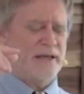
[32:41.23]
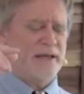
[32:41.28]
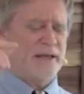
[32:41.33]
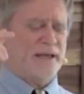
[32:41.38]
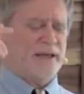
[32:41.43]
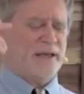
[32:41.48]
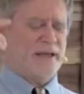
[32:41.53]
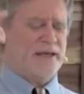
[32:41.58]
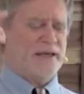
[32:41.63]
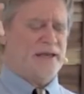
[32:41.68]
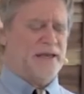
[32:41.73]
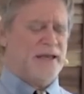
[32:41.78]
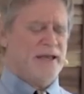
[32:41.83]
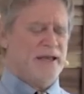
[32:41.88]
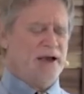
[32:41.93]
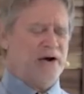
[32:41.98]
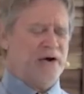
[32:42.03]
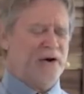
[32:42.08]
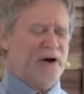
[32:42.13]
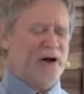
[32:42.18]

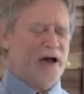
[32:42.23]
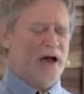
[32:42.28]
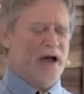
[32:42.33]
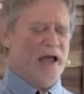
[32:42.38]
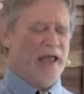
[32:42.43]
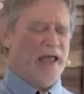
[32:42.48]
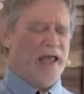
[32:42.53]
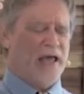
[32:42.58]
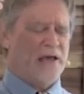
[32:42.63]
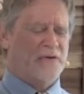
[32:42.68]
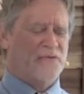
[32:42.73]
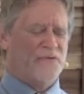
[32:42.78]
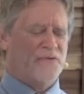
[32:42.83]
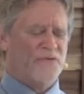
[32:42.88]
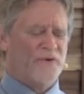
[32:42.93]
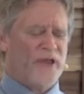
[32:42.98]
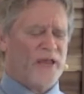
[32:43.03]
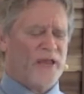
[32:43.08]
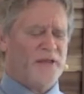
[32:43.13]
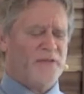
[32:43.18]
Inhale, I have
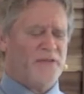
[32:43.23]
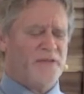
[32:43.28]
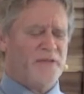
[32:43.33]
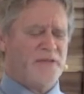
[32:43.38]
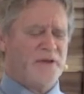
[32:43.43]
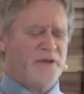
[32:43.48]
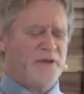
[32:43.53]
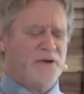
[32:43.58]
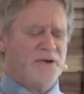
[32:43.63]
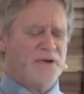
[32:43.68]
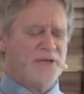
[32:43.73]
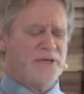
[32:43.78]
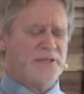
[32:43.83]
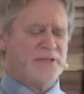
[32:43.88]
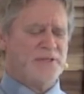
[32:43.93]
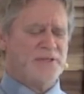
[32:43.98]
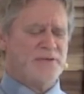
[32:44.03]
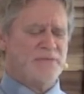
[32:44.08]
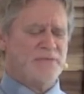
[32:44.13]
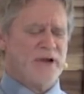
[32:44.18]
faith in the
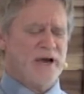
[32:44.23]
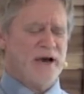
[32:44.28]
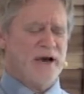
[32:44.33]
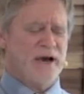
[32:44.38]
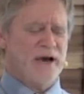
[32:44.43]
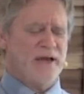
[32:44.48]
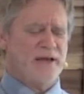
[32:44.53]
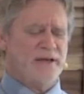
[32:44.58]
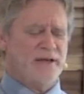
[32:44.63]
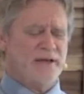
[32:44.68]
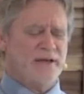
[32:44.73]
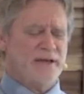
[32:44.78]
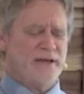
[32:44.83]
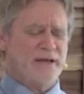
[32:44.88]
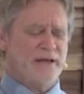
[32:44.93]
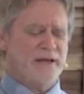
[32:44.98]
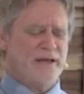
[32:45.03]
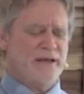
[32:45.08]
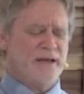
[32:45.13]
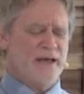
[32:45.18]
goodness of God.
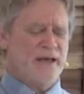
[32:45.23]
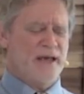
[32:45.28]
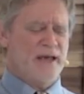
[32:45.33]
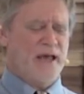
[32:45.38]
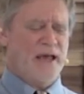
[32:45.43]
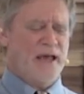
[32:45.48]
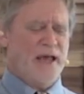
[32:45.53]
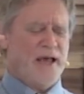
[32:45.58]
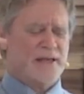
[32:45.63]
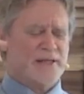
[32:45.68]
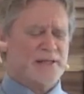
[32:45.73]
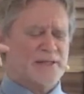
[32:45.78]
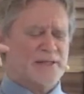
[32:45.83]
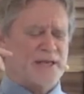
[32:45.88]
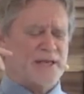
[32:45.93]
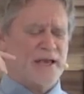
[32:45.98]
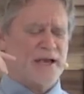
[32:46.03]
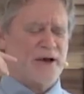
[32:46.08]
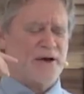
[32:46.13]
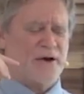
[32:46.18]

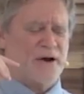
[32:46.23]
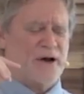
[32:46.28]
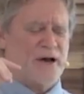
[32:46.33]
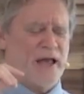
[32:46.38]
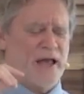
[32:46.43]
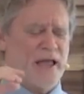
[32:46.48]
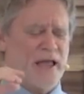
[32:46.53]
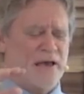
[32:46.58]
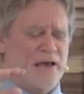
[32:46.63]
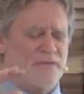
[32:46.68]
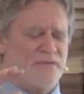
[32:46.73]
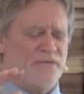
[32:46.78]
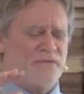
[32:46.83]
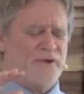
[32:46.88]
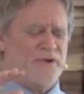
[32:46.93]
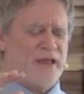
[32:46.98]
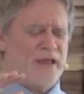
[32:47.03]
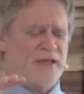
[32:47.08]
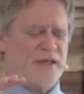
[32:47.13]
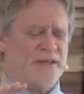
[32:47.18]
Exhale, I have
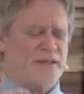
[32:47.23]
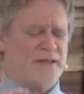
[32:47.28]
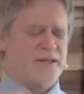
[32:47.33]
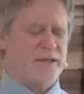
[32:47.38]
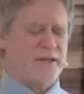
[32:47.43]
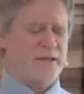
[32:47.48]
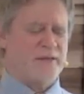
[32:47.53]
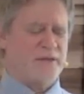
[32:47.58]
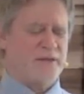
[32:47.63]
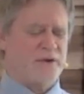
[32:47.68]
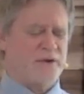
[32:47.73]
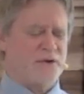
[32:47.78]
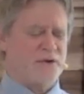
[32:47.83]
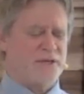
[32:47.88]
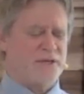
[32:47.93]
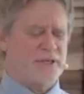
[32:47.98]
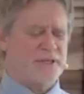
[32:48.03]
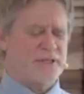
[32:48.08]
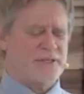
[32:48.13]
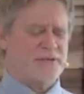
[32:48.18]
faith in the
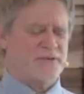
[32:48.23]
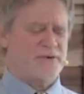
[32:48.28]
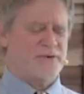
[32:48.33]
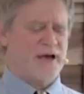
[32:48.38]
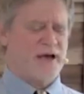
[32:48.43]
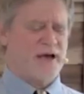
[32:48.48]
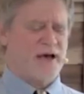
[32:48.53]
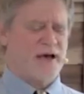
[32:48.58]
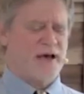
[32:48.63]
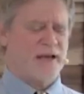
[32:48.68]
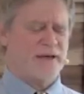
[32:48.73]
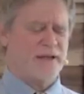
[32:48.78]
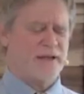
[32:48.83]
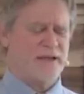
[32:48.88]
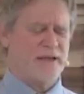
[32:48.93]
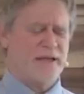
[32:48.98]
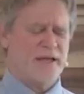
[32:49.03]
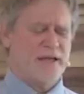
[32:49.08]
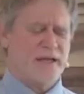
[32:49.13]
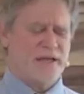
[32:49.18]
goodness of God.
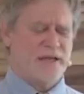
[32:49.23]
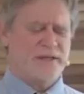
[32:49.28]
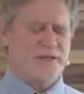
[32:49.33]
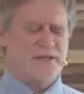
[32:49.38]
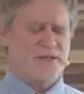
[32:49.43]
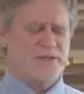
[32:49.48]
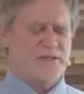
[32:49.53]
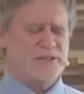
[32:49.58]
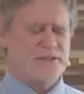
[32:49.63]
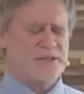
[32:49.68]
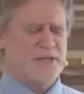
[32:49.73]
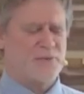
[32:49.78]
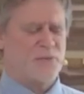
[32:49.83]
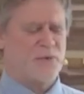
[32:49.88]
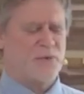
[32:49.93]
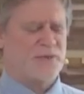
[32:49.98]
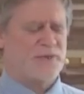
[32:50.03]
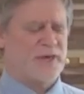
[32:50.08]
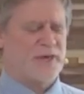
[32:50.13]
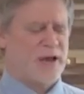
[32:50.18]
And just sit
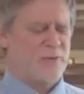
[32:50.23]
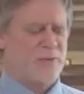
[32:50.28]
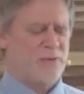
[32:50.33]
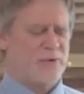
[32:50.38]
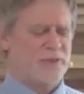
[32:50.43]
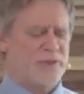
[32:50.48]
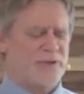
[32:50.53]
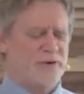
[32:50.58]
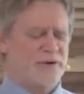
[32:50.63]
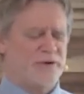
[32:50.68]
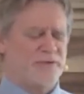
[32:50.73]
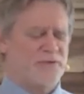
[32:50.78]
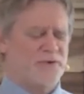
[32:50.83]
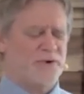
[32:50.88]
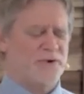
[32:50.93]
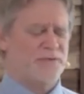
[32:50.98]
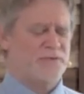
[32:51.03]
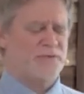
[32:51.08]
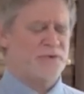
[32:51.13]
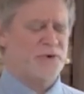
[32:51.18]
with that with the,
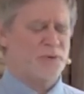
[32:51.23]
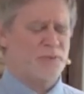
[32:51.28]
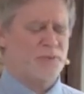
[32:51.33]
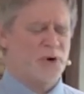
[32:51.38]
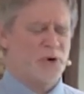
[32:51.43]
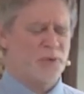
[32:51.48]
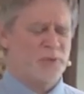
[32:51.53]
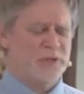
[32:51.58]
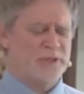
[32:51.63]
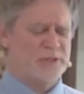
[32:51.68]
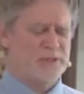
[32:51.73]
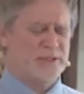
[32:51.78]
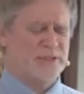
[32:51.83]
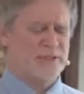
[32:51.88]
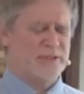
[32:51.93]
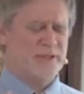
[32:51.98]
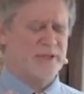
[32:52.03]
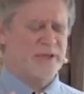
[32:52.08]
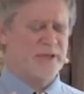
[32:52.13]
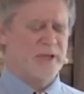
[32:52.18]
for a few moments
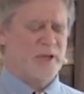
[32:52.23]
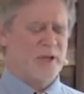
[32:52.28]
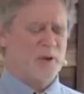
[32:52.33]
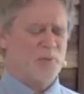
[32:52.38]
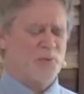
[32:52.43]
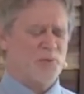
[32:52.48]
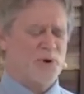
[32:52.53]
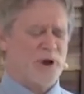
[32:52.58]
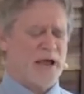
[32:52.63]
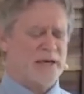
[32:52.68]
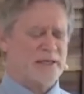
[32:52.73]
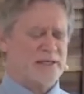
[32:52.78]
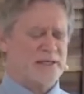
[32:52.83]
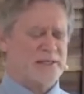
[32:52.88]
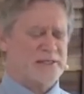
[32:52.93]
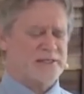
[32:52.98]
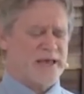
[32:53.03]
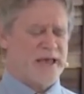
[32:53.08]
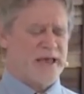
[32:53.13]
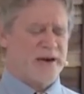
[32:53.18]
and
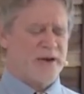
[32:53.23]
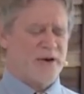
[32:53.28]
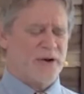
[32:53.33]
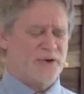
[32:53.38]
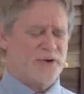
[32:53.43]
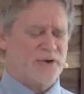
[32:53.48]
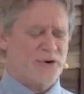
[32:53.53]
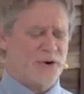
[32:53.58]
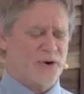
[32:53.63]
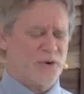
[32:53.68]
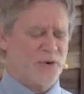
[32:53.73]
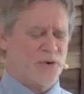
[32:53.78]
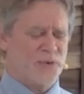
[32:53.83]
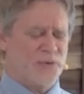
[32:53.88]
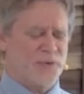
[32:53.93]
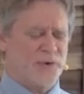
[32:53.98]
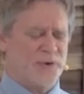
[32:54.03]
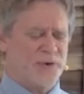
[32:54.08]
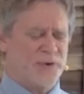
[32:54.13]
practice that on your own.